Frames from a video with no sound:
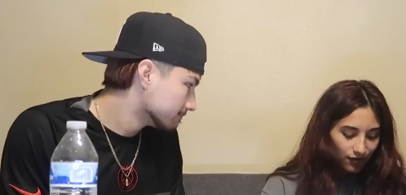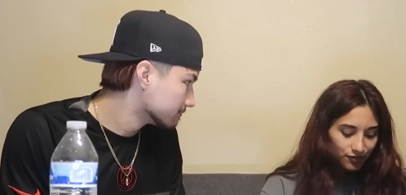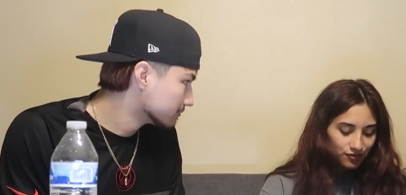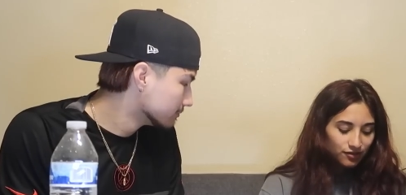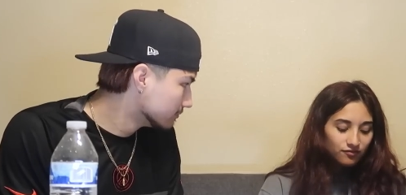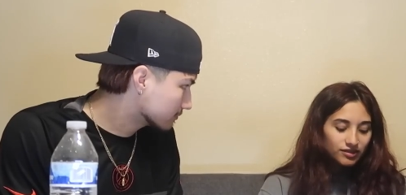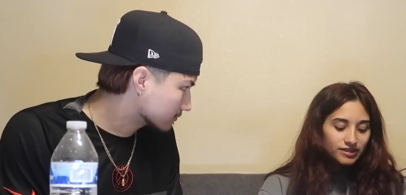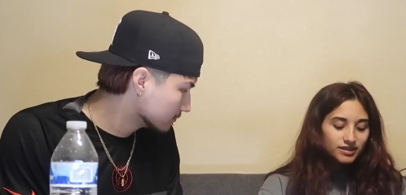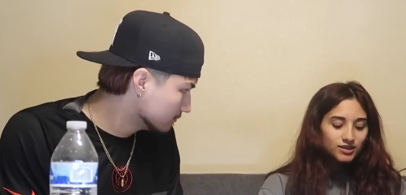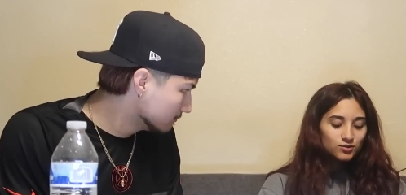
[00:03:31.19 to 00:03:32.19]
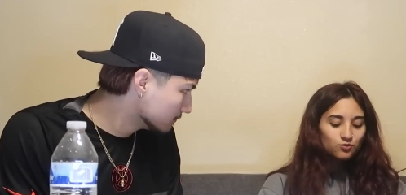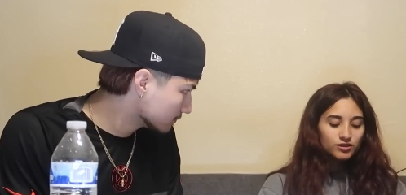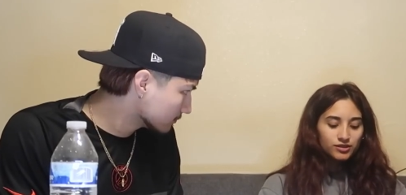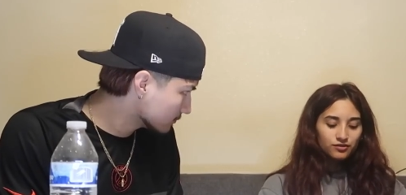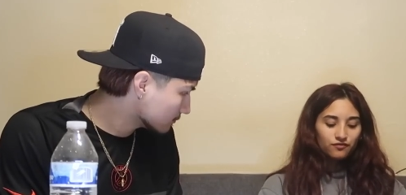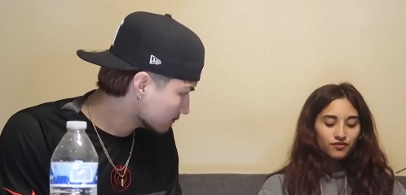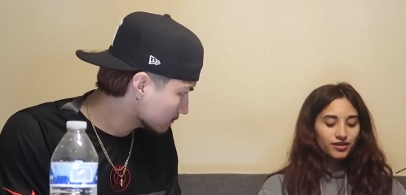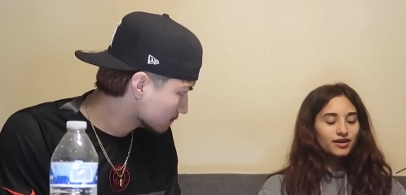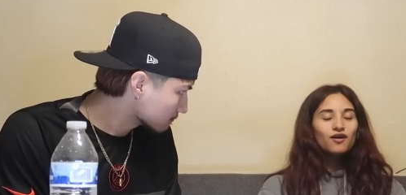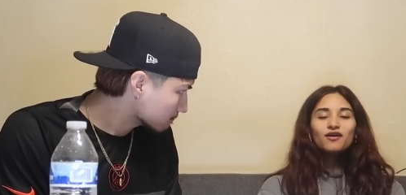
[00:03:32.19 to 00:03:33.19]
Speaker 1: Are you nervous? What's your
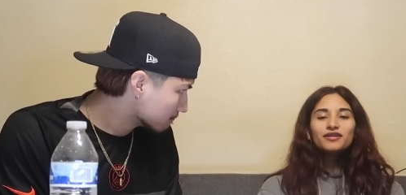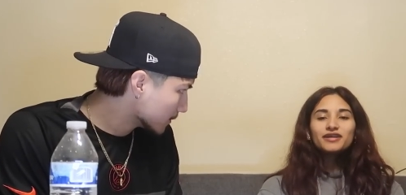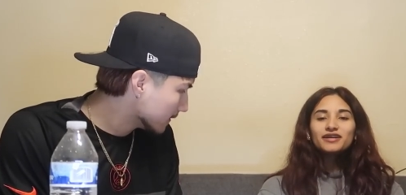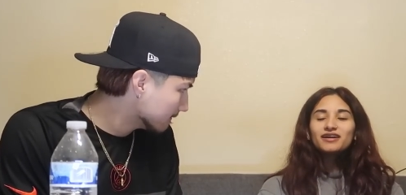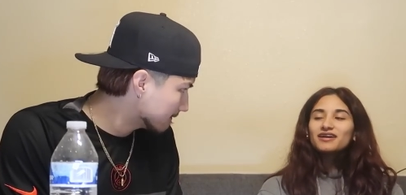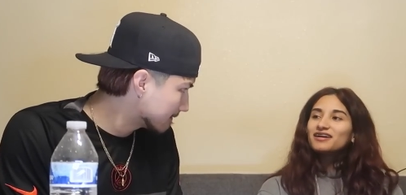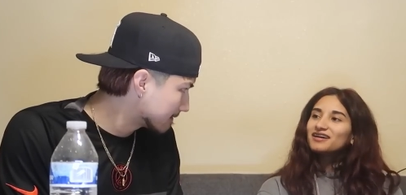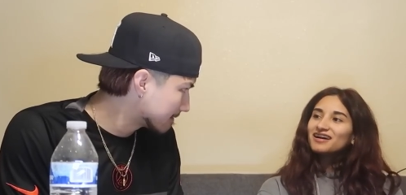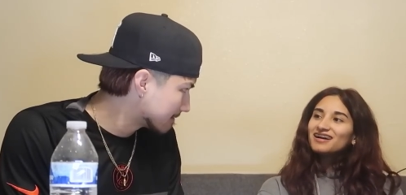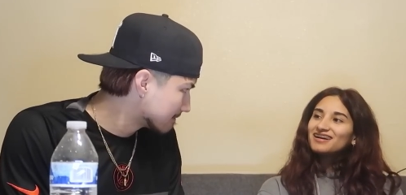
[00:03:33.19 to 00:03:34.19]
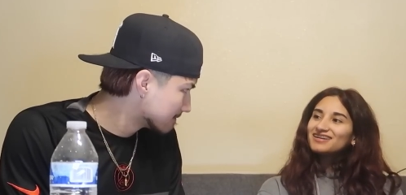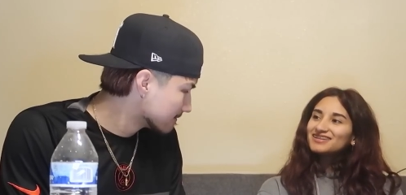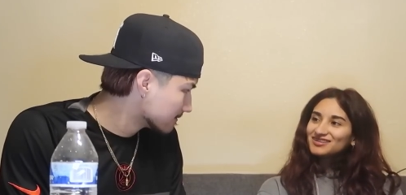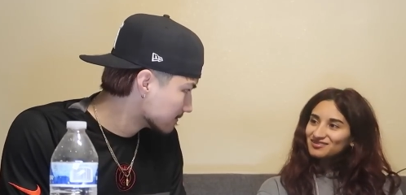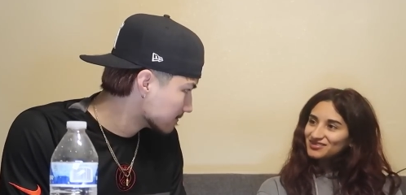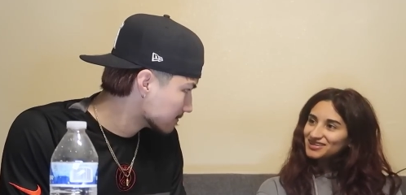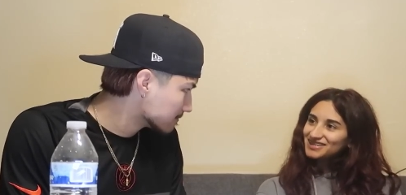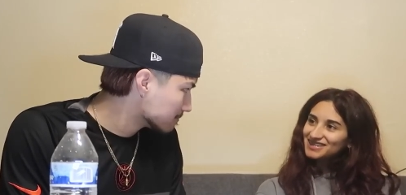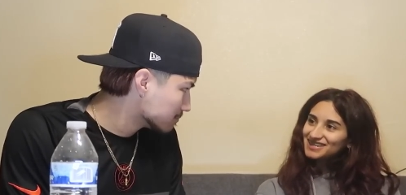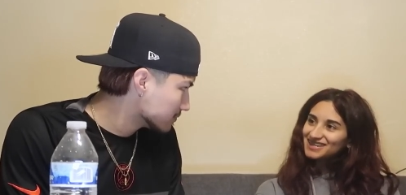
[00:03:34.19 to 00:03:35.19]
feeling on it? You
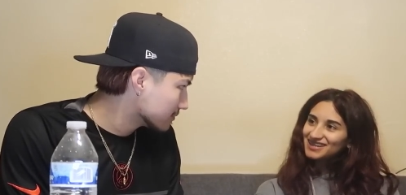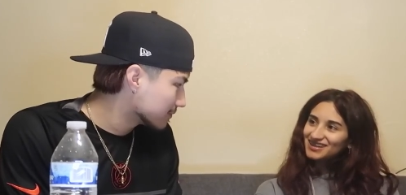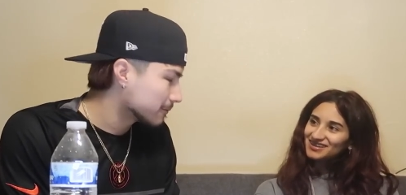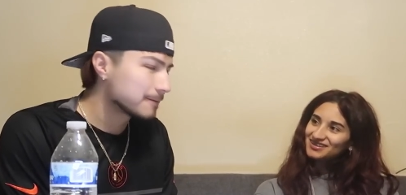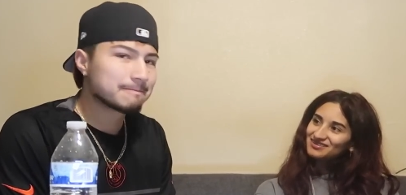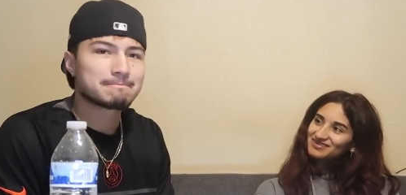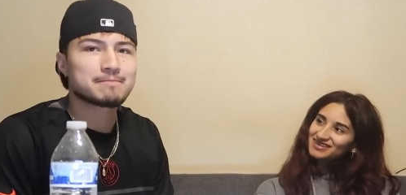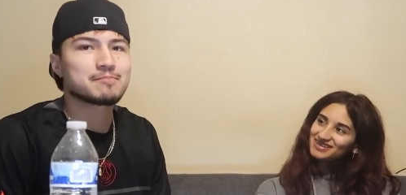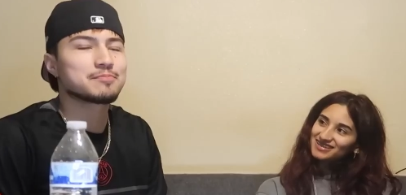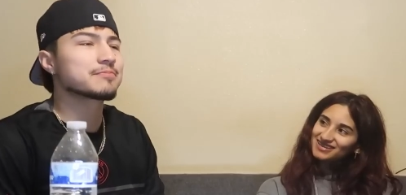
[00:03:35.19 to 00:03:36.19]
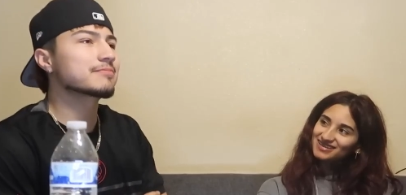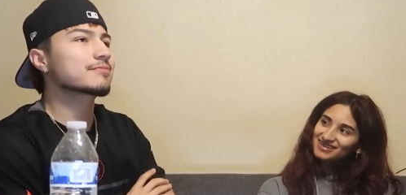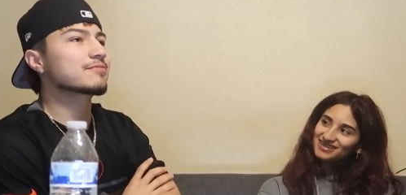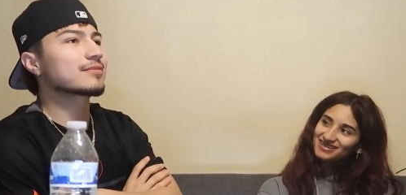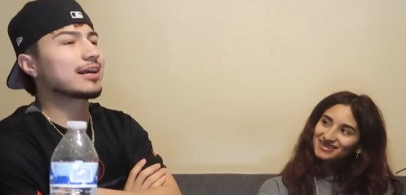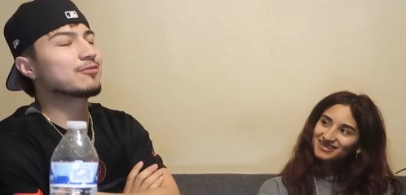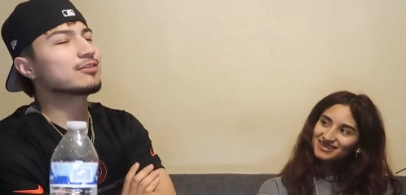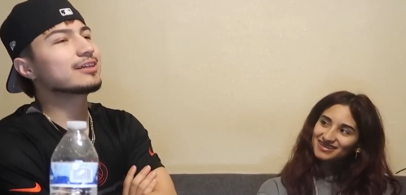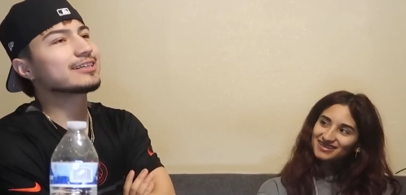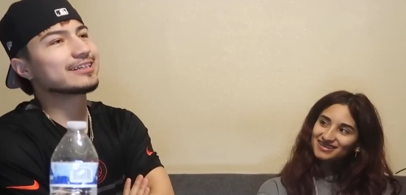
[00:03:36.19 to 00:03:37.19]
first? Are you nervous?
Speaker 2: Mm, I
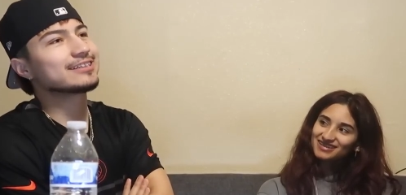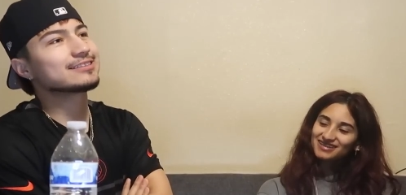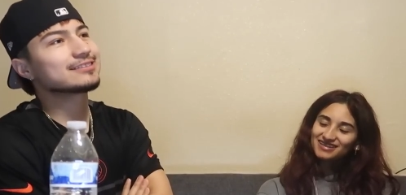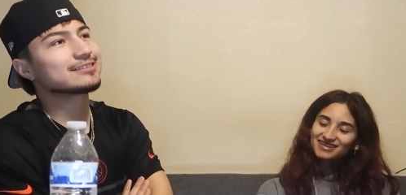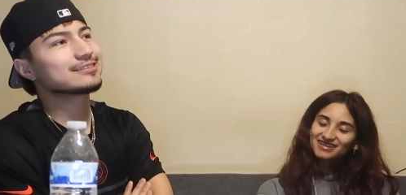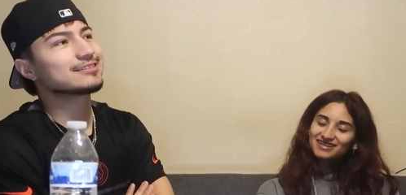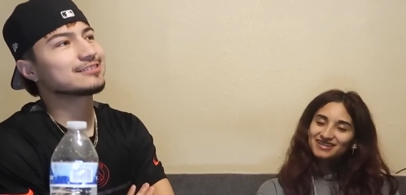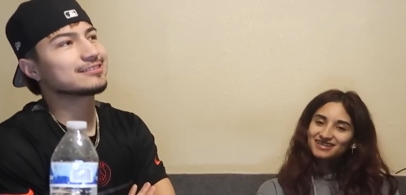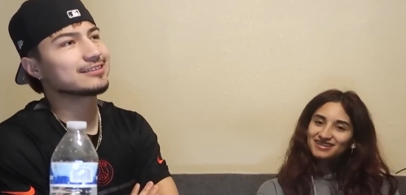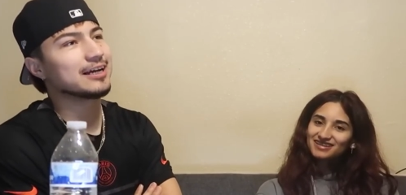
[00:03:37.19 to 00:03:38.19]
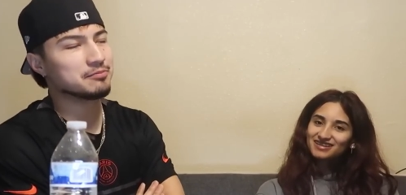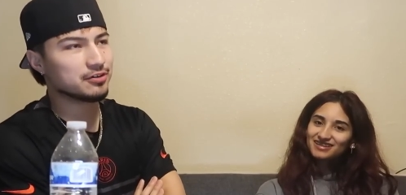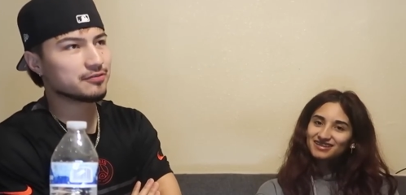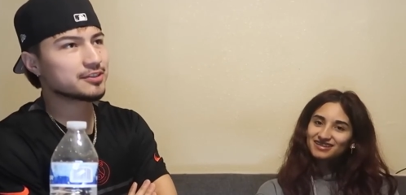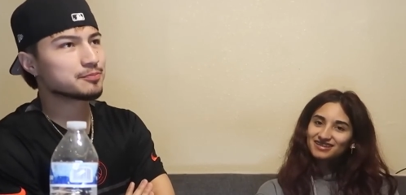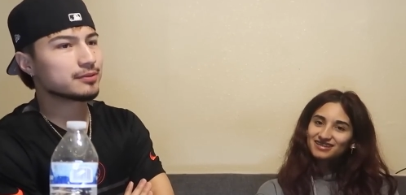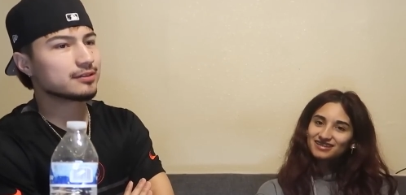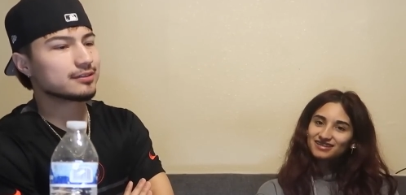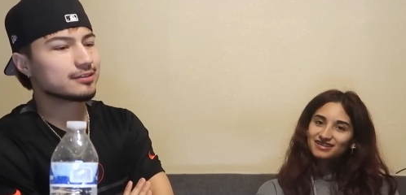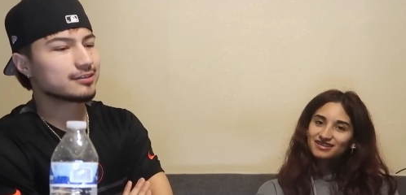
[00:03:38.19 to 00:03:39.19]
feel like yes. I'm nervous,
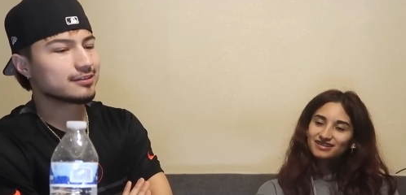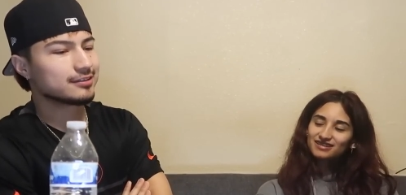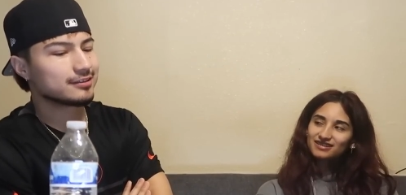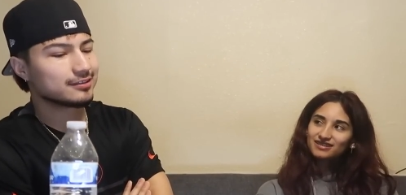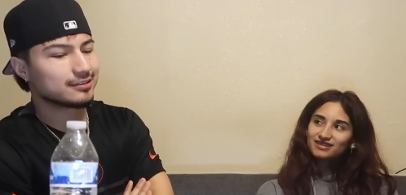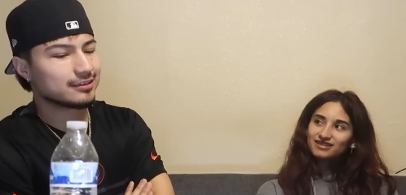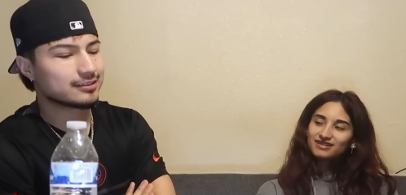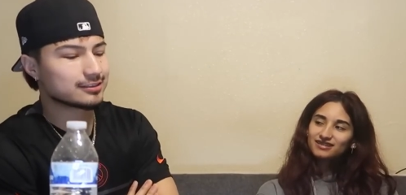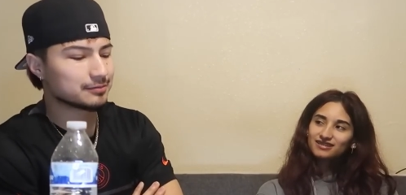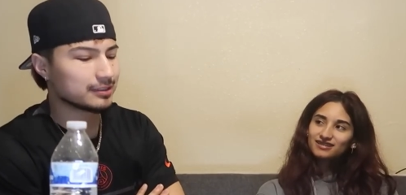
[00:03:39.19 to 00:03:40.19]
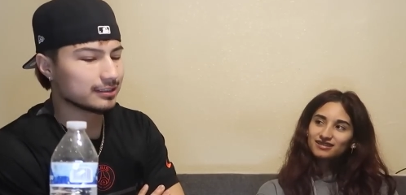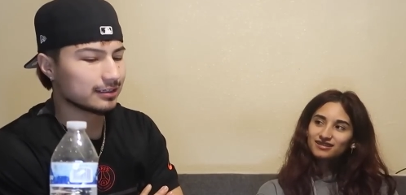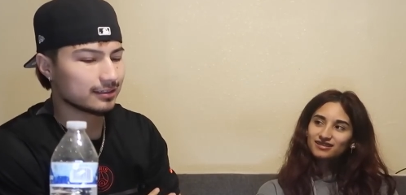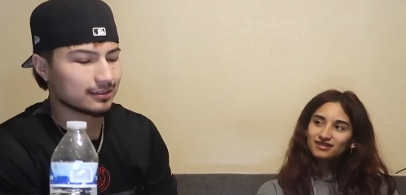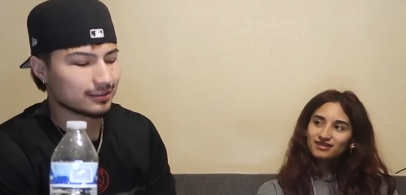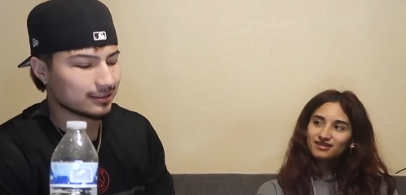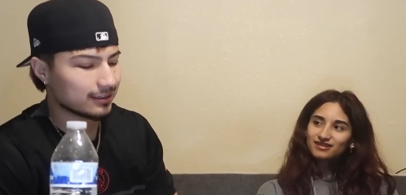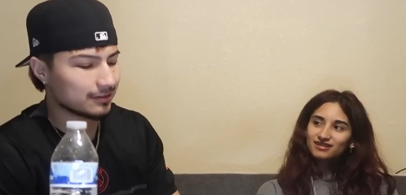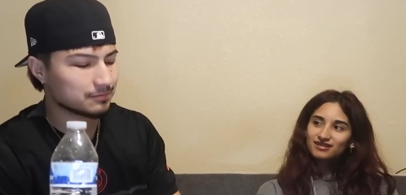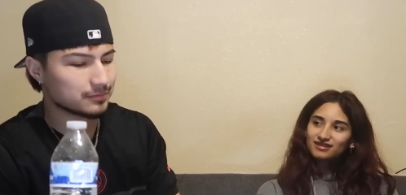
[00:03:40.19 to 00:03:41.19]
but it's something that
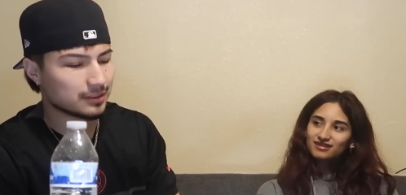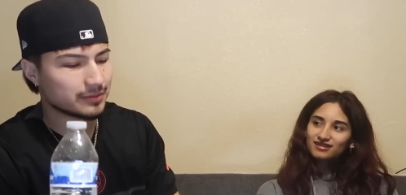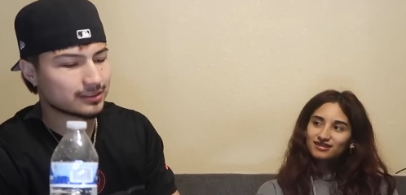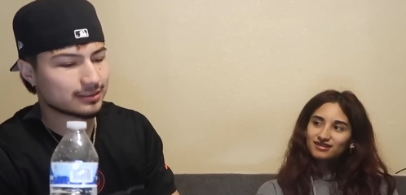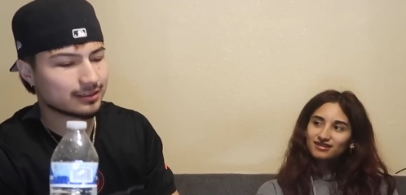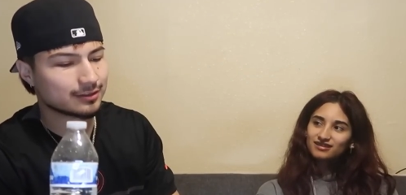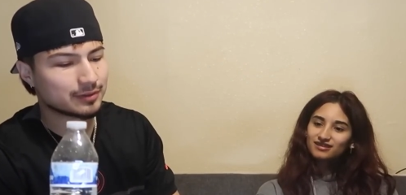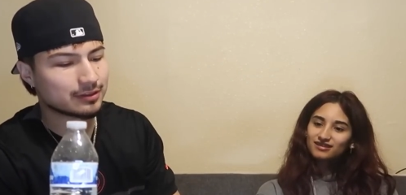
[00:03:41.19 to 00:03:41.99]
I'm, I'm excited